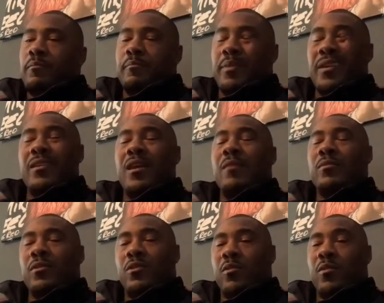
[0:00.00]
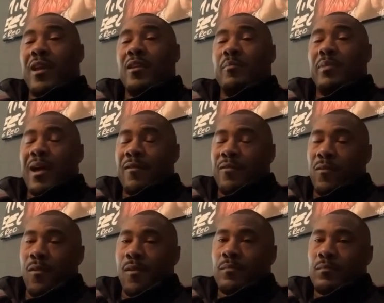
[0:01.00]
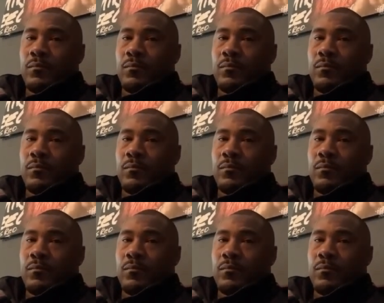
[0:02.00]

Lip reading: being able to create a platform